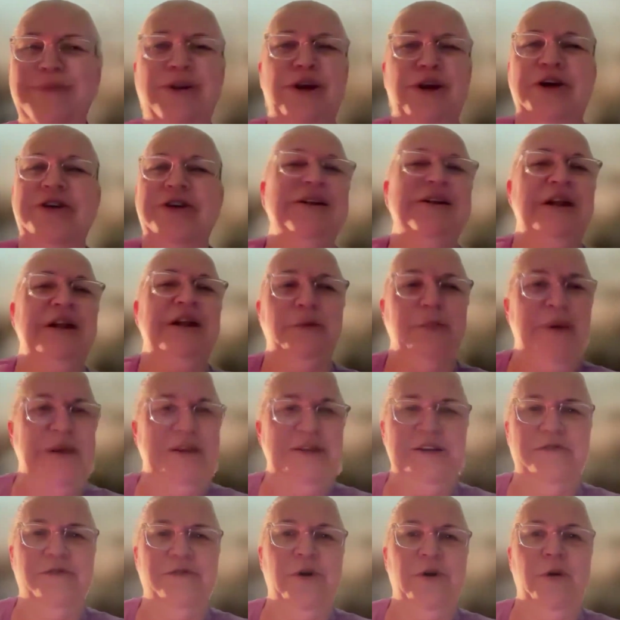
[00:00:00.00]
looks a little
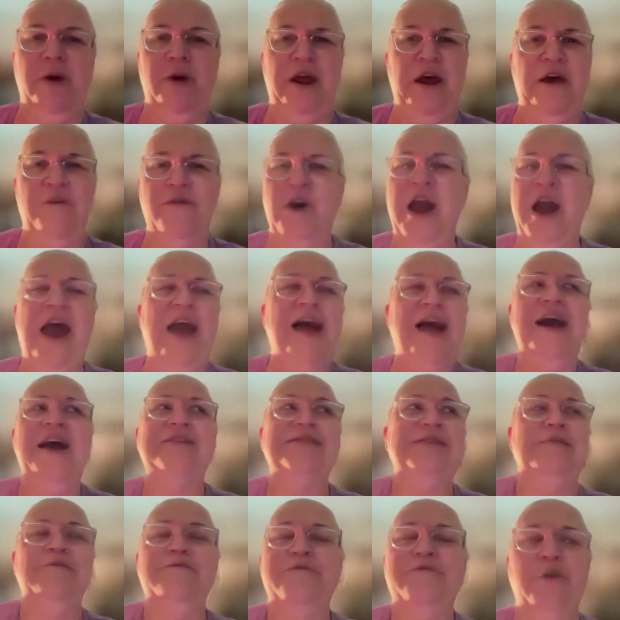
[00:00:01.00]
bit different, whatever. I
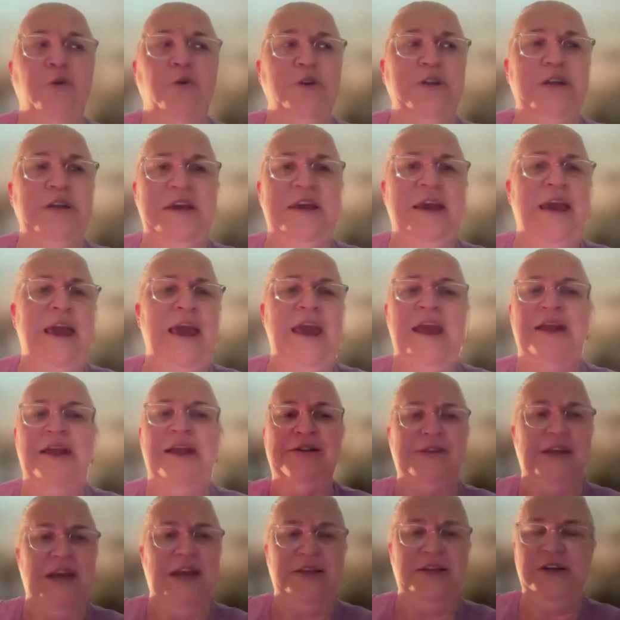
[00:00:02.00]
got some folding
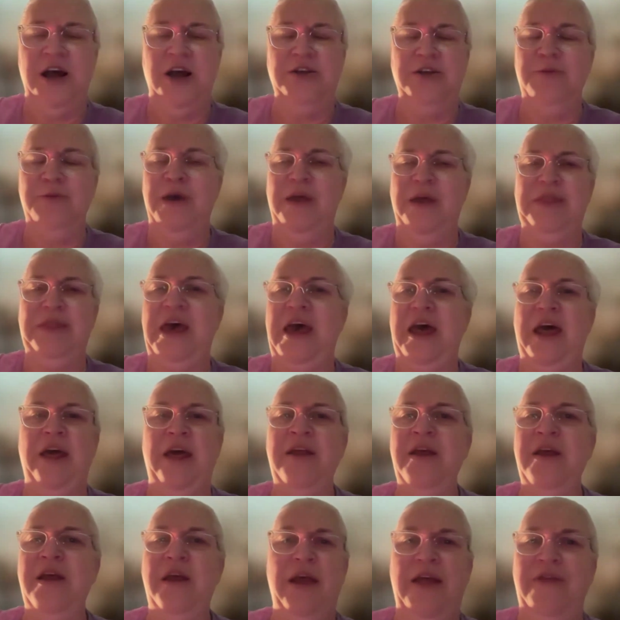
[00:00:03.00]
canes. I talked about
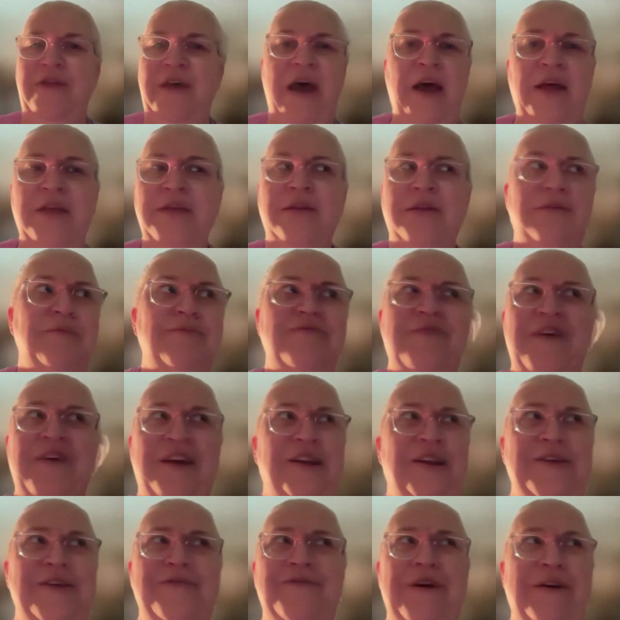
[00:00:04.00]
that, and that
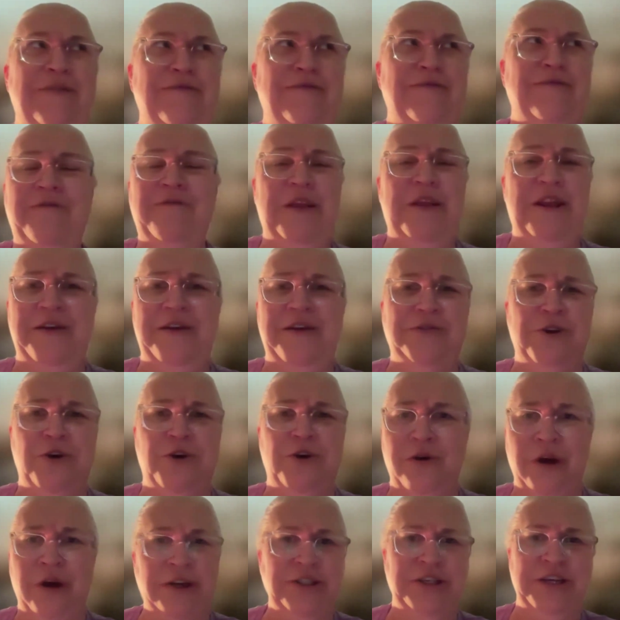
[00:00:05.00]
video is
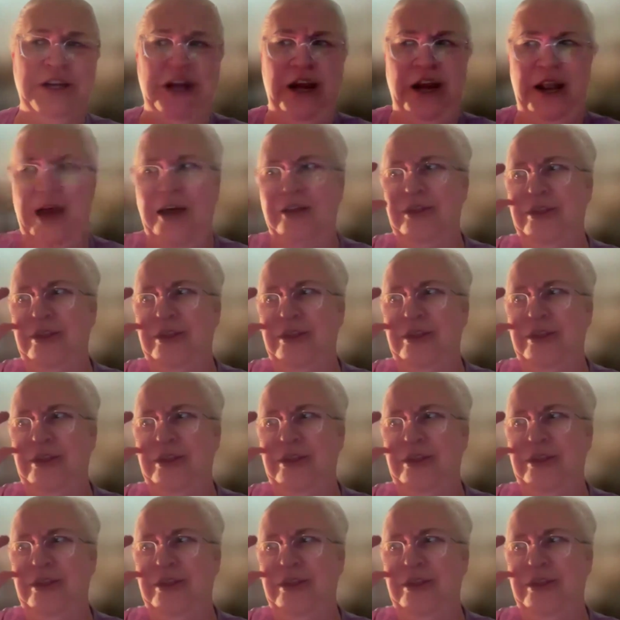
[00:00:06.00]
crushing it